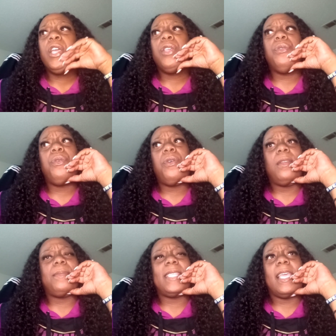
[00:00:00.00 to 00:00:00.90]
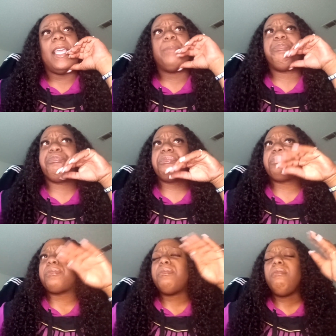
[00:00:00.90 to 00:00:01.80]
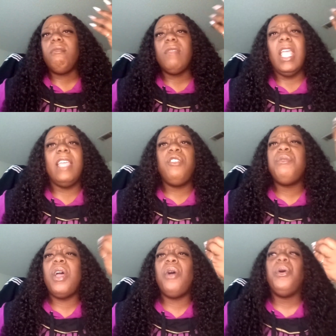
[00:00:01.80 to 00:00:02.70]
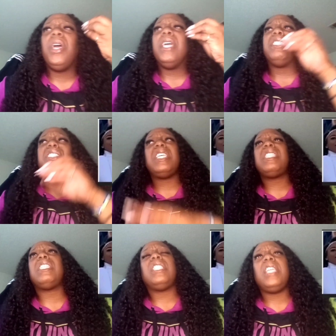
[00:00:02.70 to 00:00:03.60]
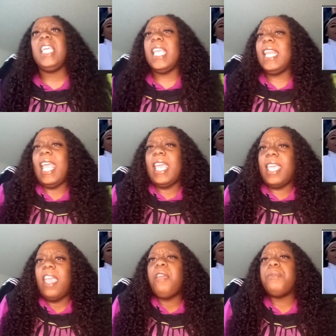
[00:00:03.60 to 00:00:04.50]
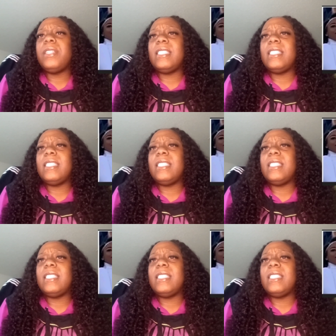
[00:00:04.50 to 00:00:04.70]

you know what I'm saying? And, you know, just looking at Cameron